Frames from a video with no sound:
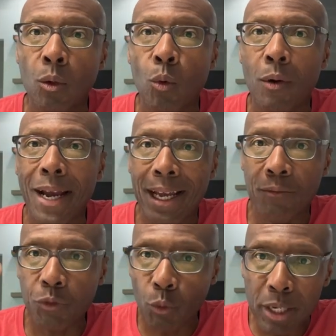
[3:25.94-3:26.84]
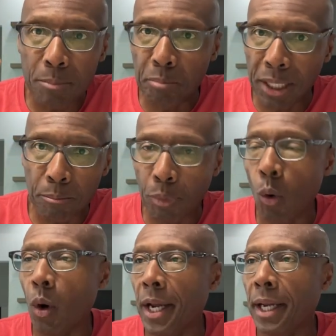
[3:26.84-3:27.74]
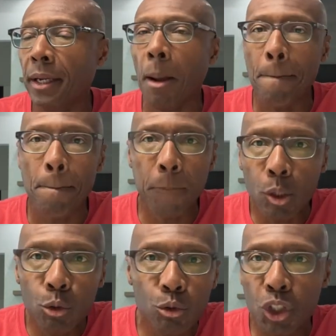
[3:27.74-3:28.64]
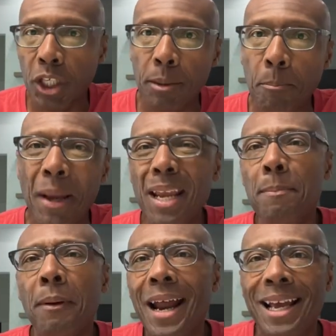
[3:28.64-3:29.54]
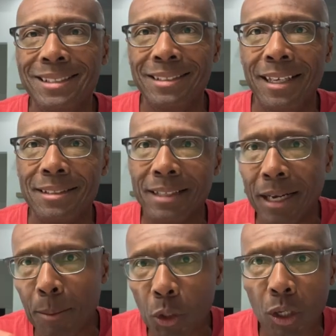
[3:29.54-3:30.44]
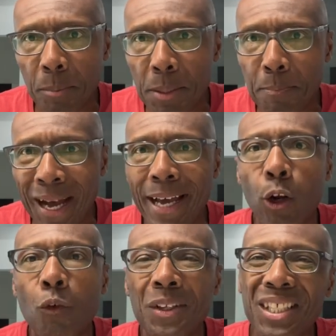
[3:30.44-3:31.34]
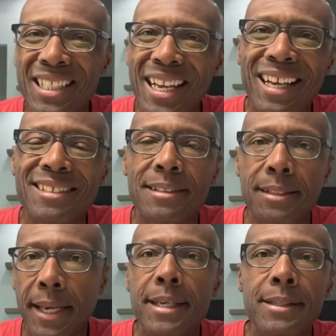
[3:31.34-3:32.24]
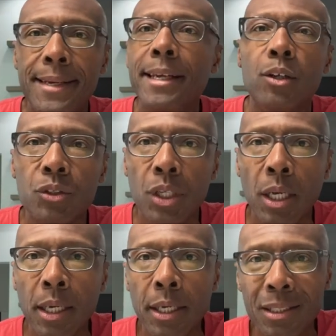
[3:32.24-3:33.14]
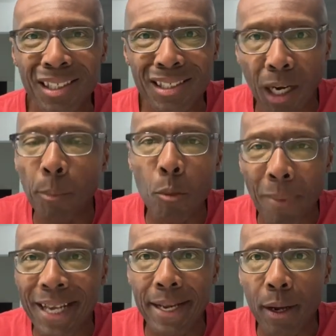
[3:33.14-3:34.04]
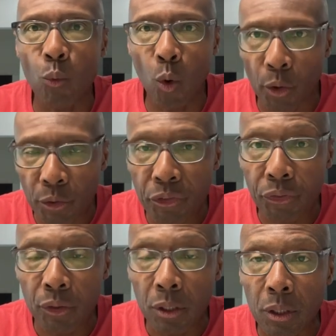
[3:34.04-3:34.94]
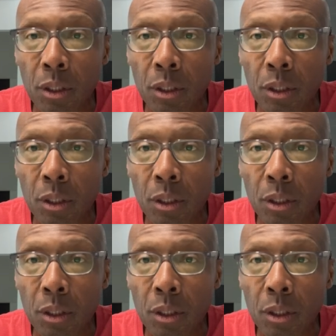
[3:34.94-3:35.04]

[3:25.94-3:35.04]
where I have 3 big boy blue chip paper assets that I'm going to be buying over the next 10 years to double my net worth,